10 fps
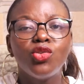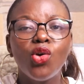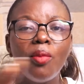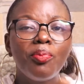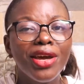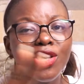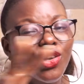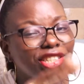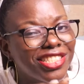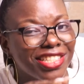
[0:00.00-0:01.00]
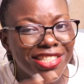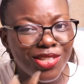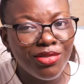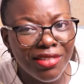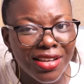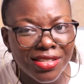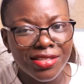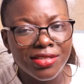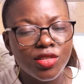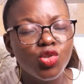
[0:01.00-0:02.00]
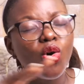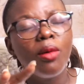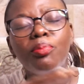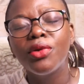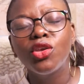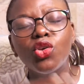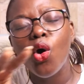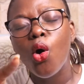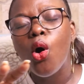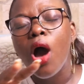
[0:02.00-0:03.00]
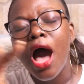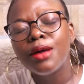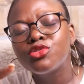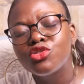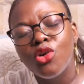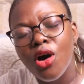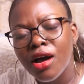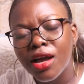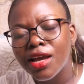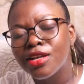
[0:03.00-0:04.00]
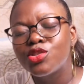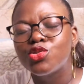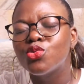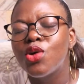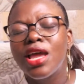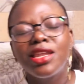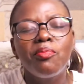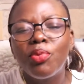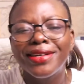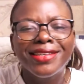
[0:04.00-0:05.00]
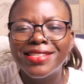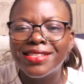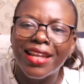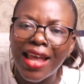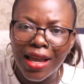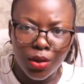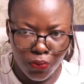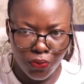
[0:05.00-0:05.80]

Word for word: don't bring your chiselness, don't bring your Armstrong to anybody's life.